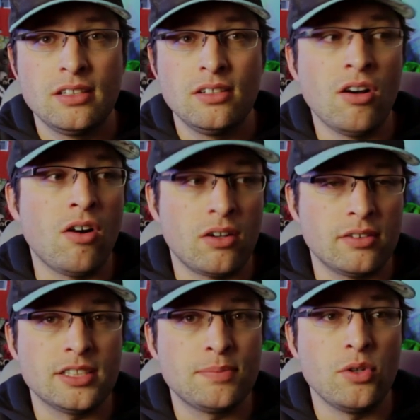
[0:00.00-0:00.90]

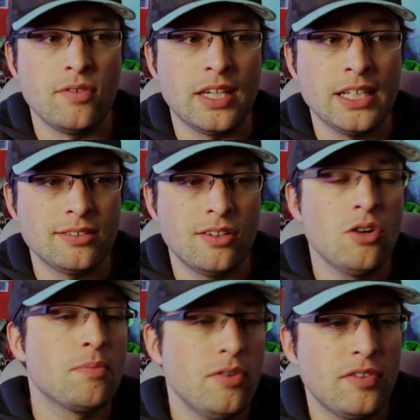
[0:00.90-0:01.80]
long, this movie. It's a
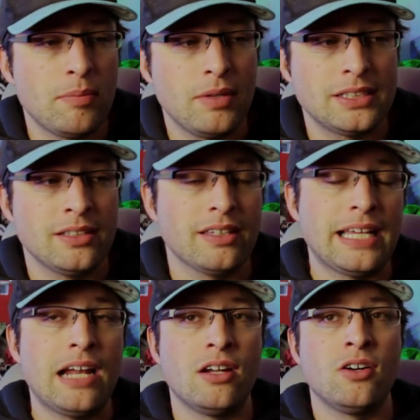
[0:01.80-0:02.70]
long movie, but it's not
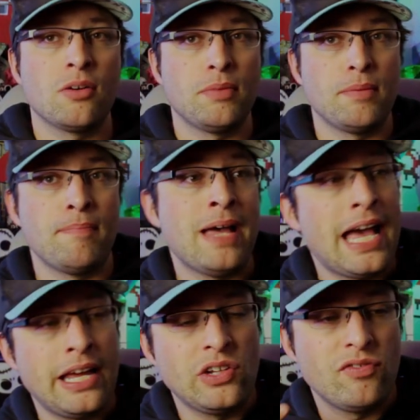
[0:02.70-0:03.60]
that long. But
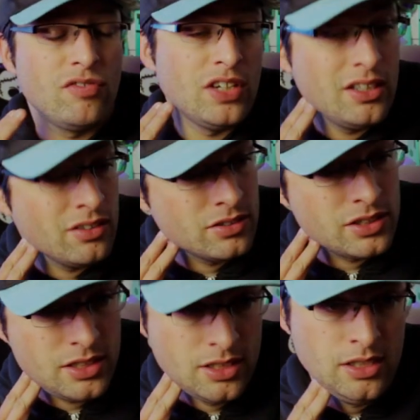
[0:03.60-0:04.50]
man, it
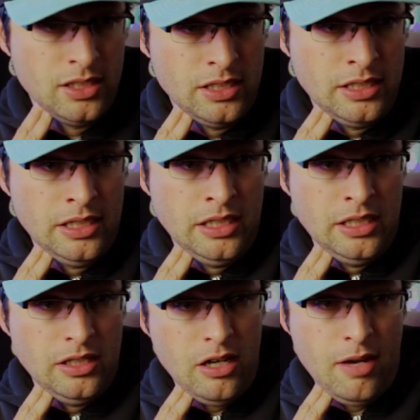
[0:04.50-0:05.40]
feels...
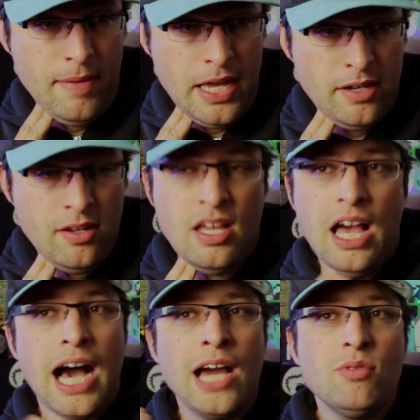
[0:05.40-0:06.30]
Oh, man.
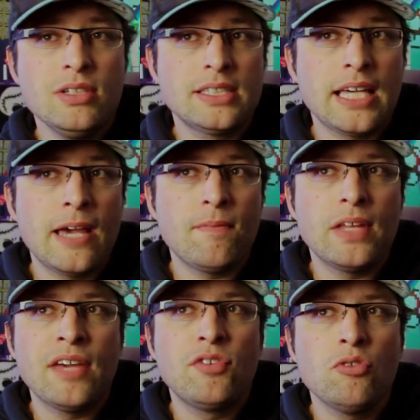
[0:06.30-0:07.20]
I would say,
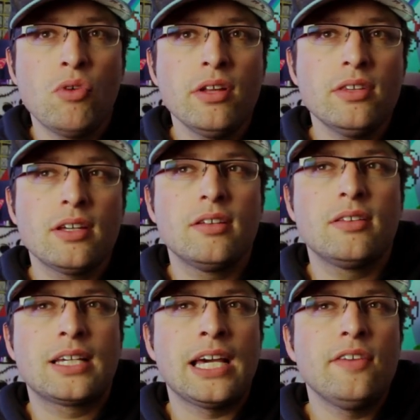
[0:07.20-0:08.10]
if you want
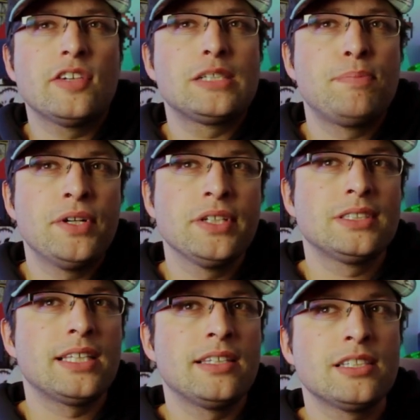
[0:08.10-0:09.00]
the kind of
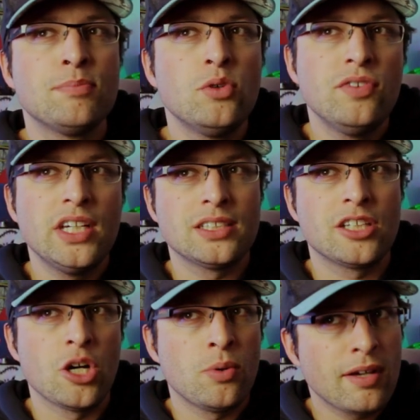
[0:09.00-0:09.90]
experience that this movie is
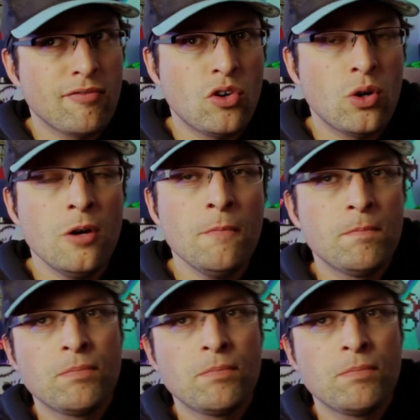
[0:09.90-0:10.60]
going for,